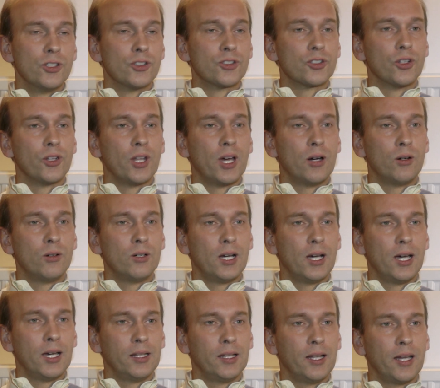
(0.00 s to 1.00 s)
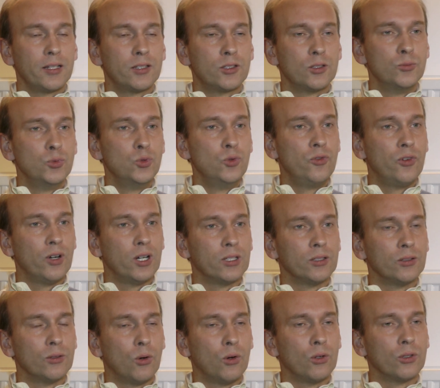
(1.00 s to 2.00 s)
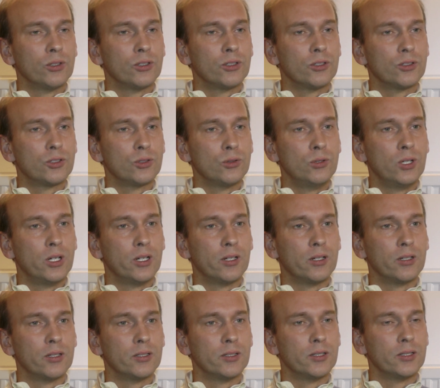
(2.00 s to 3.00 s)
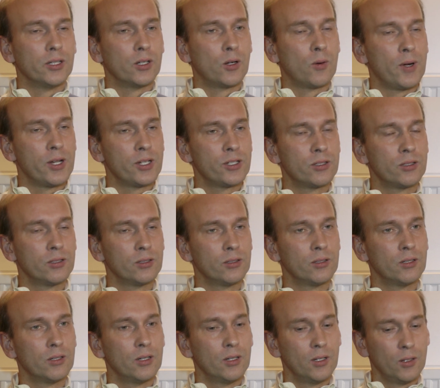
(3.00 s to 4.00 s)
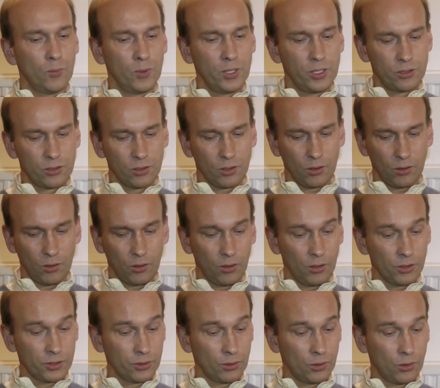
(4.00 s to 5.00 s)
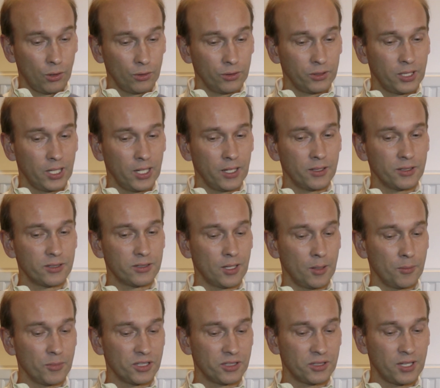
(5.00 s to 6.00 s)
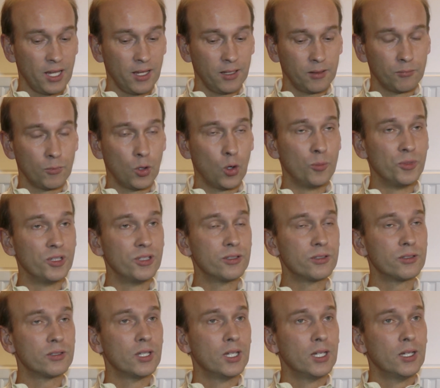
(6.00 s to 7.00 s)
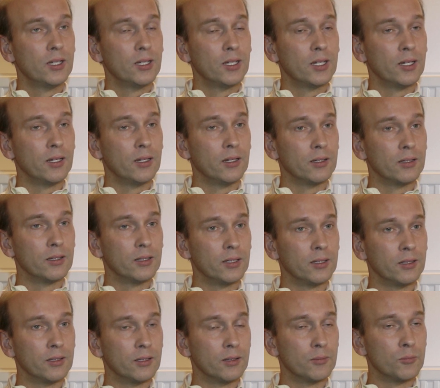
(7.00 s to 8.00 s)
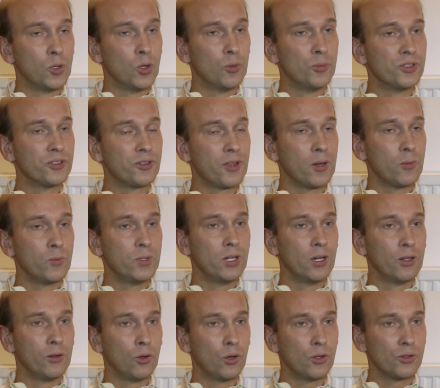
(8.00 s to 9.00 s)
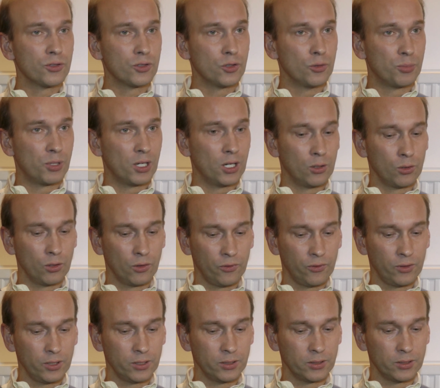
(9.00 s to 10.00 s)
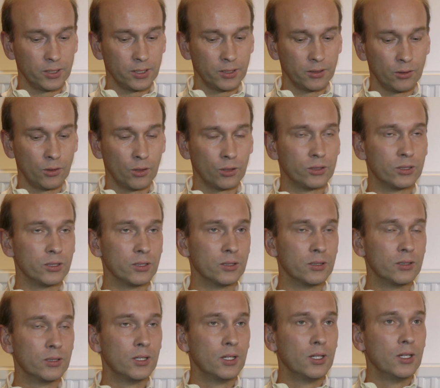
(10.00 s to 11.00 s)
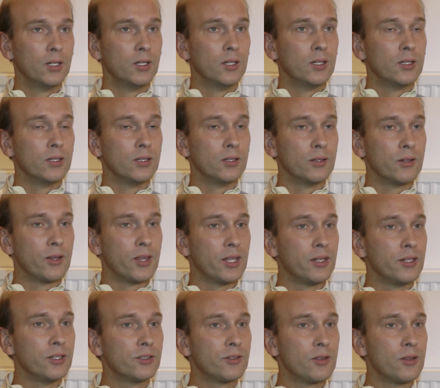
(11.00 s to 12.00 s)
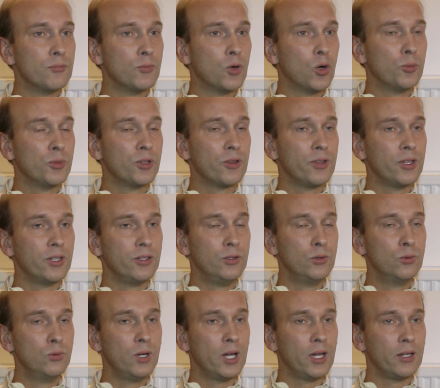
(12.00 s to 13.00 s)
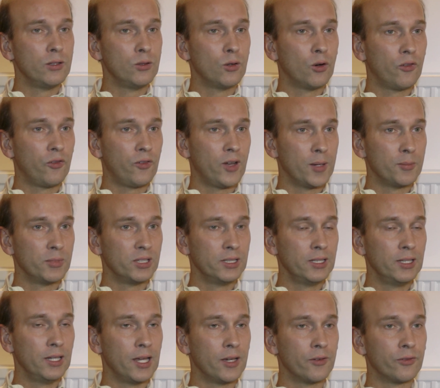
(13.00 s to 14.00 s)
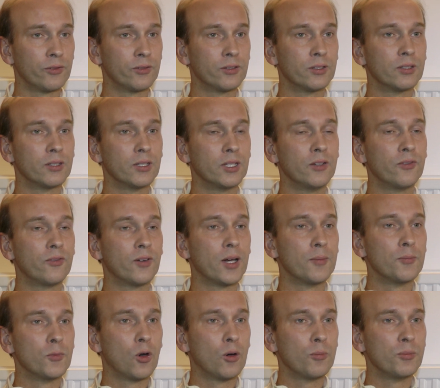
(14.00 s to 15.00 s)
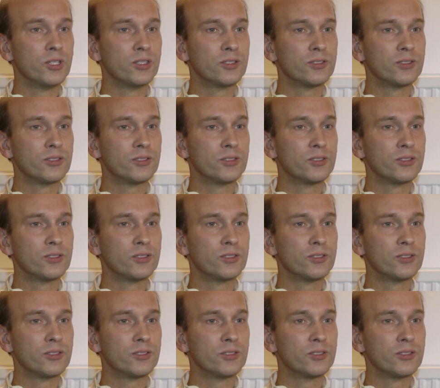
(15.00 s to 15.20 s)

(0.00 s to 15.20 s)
So now I'd like to move on to a question which also contains some sad moments and moments that we are not so proud of in Göttingen. That is the moment that you and your family left. If I'm not